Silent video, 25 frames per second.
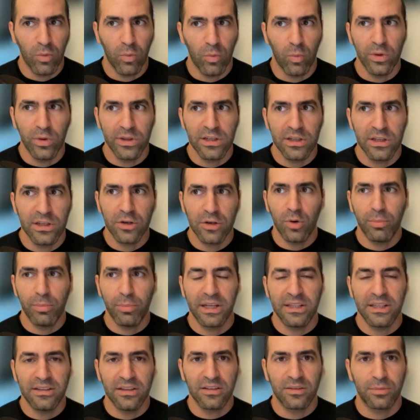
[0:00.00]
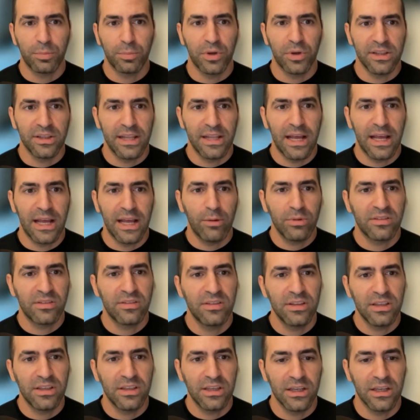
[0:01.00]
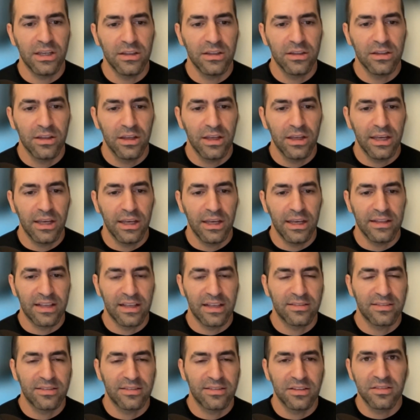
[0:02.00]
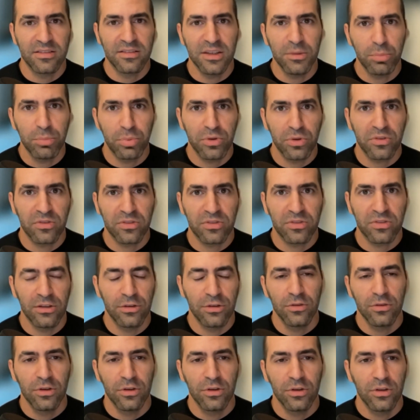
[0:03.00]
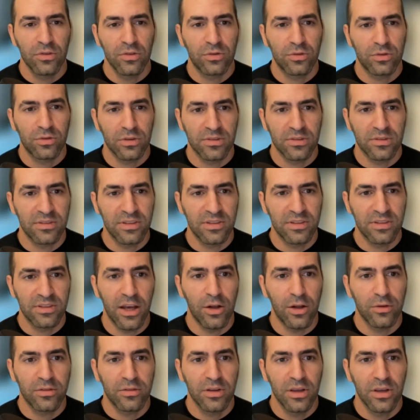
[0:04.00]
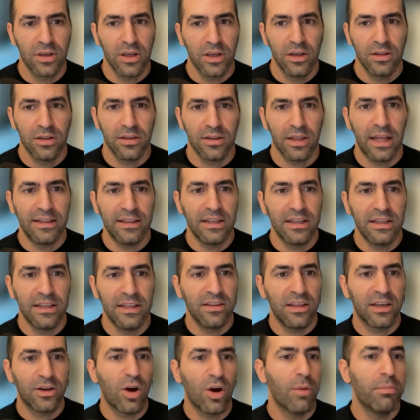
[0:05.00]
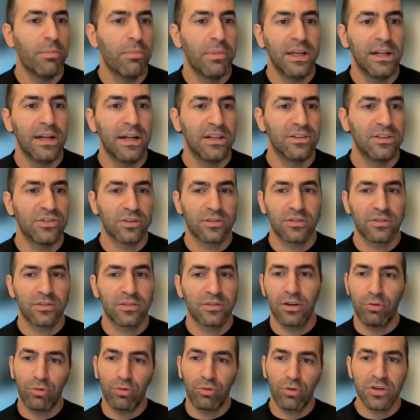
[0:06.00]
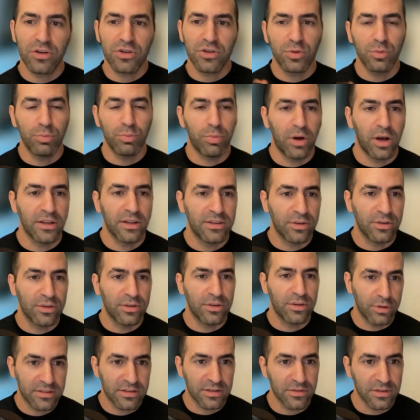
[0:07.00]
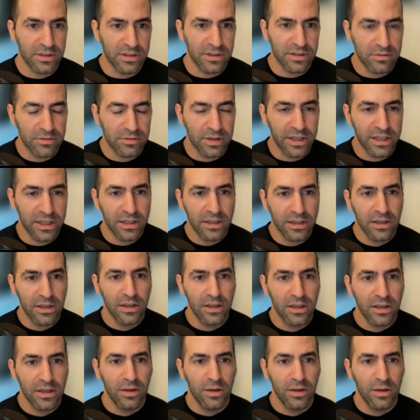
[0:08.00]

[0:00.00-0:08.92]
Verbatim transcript: we didn't know about this, but now we see it. It's at 16% sales. And then they come in and just like rush to buy the rest of it. Right.